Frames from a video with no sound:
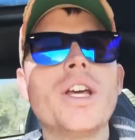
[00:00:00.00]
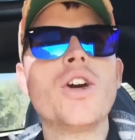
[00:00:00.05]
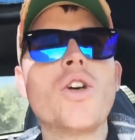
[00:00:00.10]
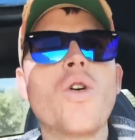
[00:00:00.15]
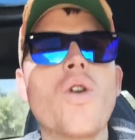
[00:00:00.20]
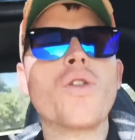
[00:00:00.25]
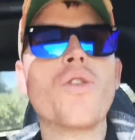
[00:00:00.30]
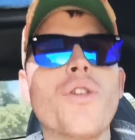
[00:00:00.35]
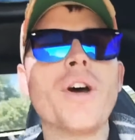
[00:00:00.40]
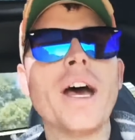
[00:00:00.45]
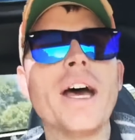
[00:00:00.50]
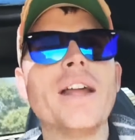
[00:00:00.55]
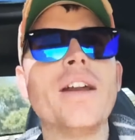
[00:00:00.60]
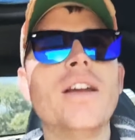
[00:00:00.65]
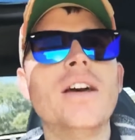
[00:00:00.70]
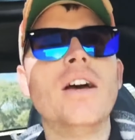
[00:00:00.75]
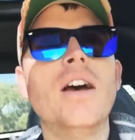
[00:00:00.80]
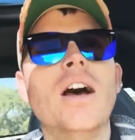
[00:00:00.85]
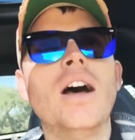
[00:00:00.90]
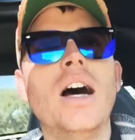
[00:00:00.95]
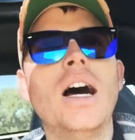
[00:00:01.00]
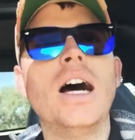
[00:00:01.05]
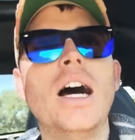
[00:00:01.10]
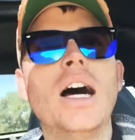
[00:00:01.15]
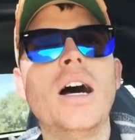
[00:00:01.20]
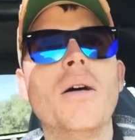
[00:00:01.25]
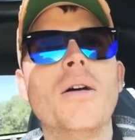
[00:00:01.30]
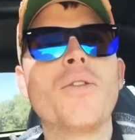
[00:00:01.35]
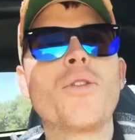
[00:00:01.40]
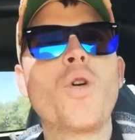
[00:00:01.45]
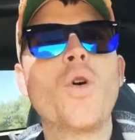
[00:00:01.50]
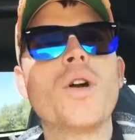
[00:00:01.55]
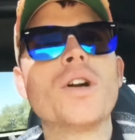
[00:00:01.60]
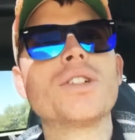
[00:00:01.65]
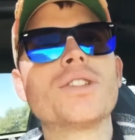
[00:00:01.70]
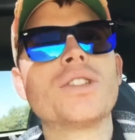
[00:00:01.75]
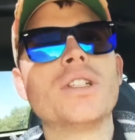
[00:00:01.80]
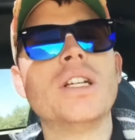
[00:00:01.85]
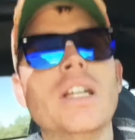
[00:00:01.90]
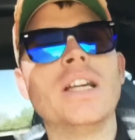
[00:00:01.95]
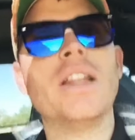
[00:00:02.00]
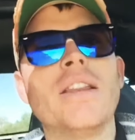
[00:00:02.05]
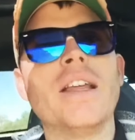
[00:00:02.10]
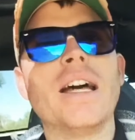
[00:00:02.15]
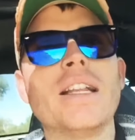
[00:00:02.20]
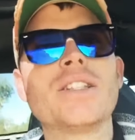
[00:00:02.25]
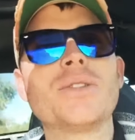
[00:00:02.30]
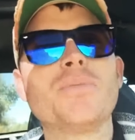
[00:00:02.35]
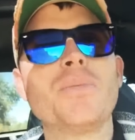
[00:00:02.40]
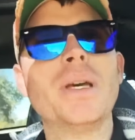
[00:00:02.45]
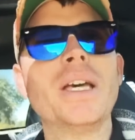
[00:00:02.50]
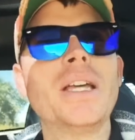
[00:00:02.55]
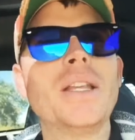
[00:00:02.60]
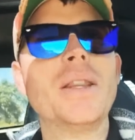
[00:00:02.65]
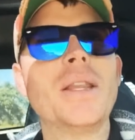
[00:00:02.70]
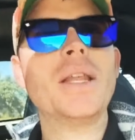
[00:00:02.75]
Corvette. Of course, that's been